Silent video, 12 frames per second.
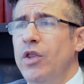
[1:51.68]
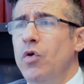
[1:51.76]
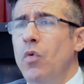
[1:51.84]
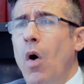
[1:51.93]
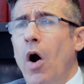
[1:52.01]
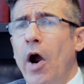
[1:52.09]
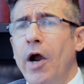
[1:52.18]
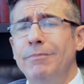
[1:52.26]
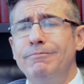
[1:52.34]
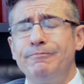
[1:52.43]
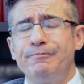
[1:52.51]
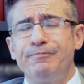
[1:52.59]
you
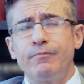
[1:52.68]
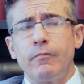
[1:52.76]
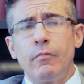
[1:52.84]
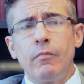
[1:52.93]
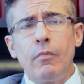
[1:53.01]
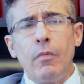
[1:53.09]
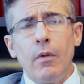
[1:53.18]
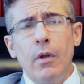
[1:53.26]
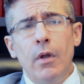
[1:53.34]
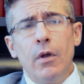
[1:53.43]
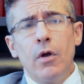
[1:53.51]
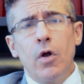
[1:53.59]
are
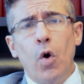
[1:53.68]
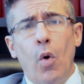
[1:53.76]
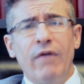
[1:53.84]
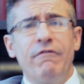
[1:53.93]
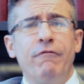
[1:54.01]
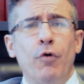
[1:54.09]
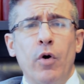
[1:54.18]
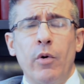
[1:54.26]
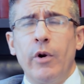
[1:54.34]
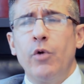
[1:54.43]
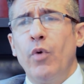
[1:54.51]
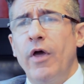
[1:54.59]
going
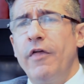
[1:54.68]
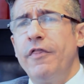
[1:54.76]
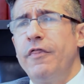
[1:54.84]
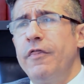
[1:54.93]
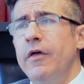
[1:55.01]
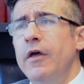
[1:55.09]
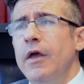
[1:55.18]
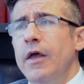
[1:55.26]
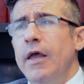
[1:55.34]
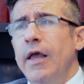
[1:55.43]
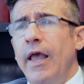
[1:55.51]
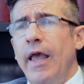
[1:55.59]
forward with
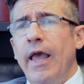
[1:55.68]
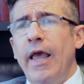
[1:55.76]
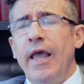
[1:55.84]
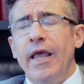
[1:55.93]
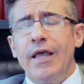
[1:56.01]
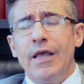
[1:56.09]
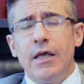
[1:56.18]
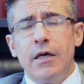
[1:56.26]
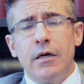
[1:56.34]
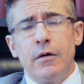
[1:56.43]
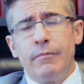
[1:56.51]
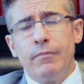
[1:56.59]
a
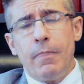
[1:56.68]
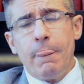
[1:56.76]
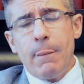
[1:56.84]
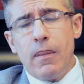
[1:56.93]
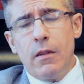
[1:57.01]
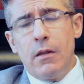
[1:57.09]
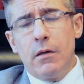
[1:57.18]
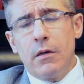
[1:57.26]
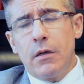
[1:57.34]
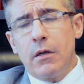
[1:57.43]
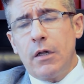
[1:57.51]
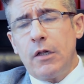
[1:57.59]

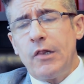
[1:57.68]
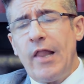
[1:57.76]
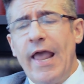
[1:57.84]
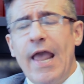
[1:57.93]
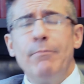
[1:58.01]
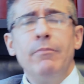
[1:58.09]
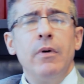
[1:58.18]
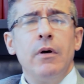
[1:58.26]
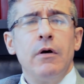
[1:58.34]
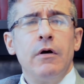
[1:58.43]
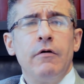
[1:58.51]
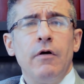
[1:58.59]
claim
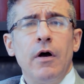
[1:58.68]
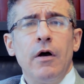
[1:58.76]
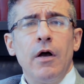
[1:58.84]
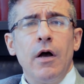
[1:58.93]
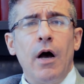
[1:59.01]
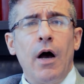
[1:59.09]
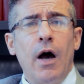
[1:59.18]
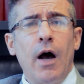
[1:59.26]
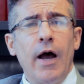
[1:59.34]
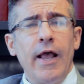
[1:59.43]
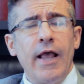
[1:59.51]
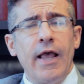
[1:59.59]

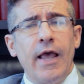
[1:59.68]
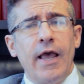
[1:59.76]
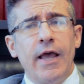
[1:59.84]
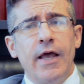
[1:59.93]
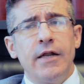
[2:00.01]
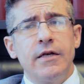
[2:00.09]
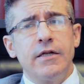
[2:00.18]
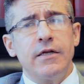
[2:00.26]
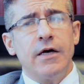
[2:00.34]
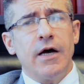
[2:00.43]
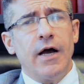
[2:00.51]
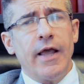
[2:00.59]
and
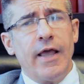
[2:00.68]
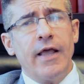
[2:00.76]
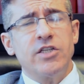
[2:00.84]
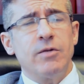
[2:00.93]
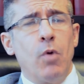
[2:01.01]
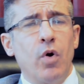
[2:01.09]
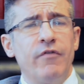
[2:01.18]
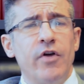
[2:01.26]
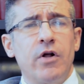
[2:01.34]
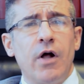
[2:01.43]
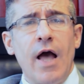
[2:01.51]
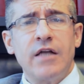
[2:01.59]
it's a motor
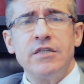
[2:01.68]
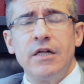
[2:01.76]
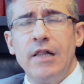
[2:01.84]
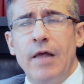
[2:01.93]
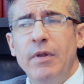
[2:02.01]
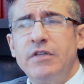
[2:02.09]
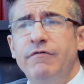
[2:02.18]
vehicle accident claim, it's